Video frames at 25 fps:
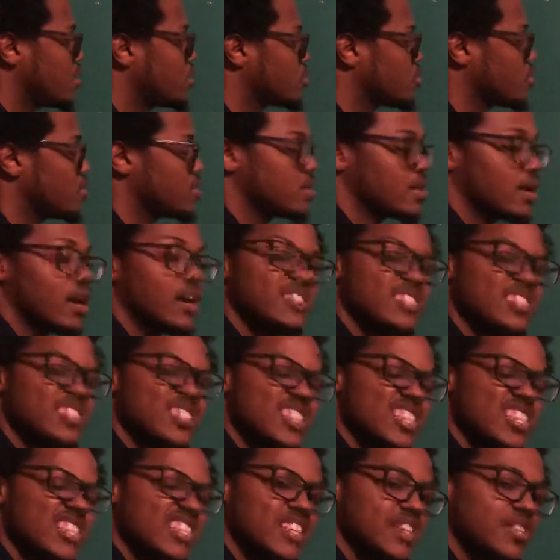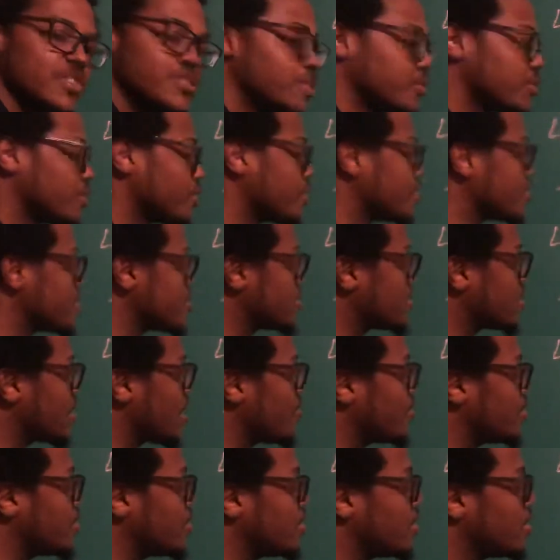
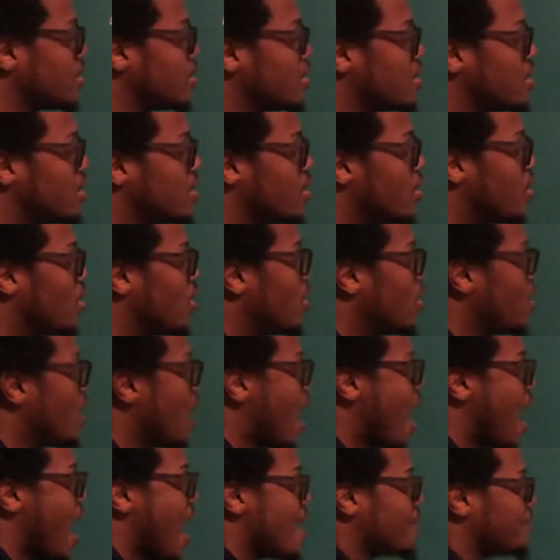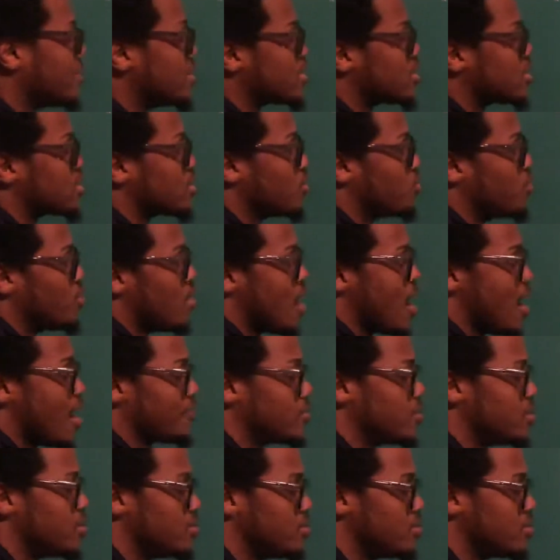3,637. Obviously, we'll have
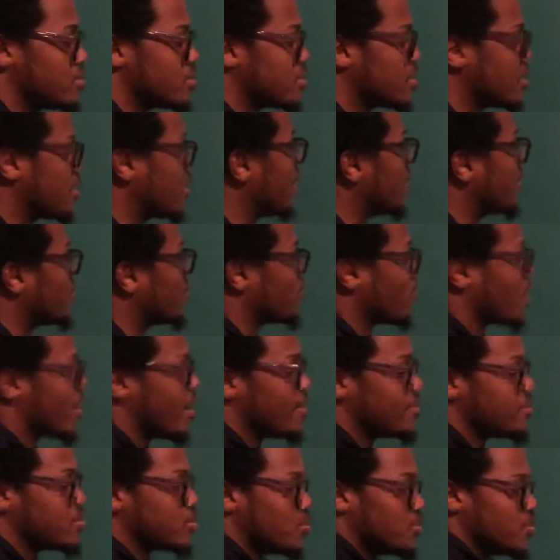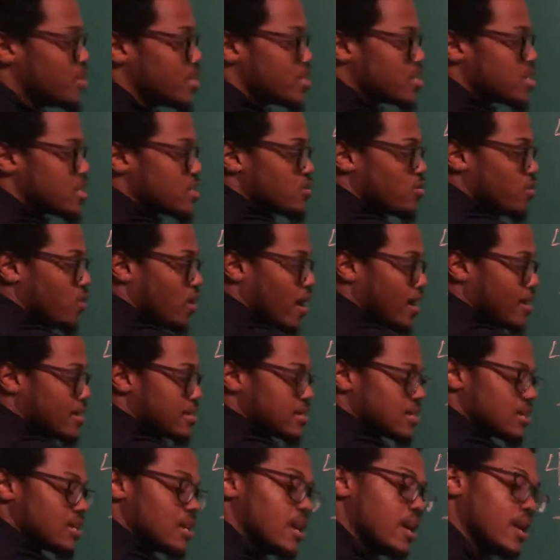to do this again, right? So this is where I
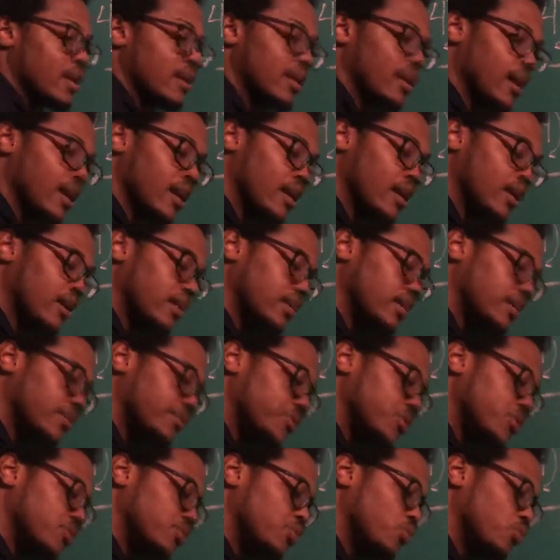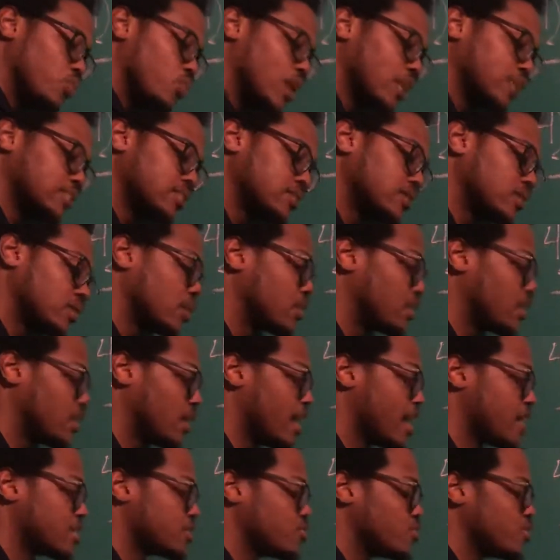said, if you watched the
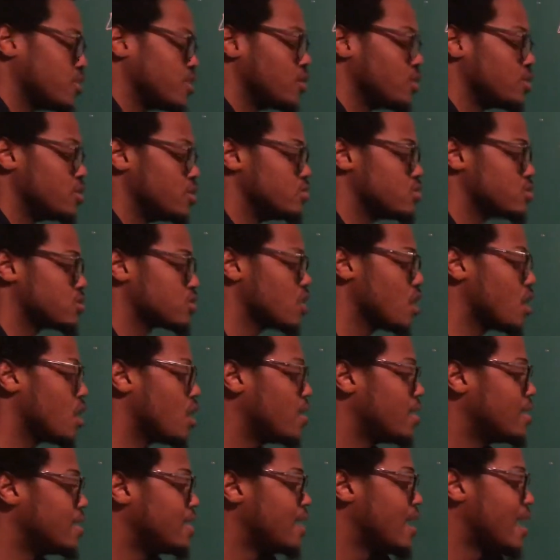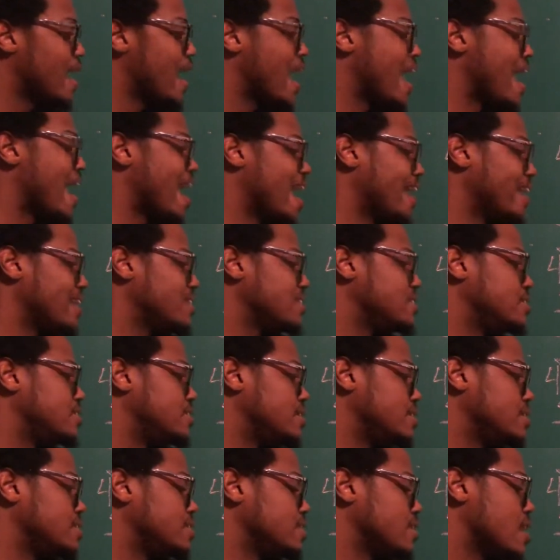last video, you saw I
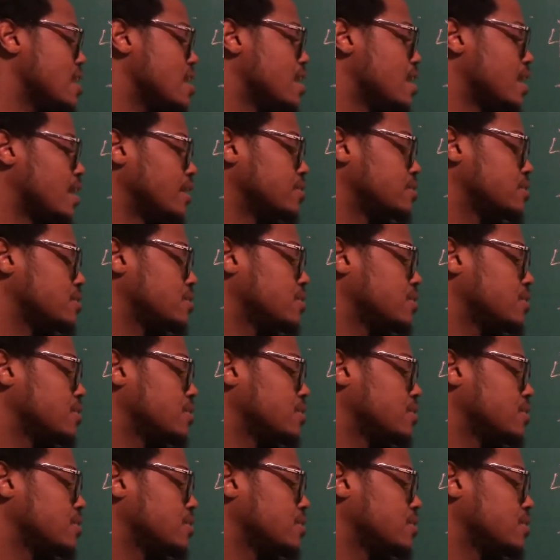did not,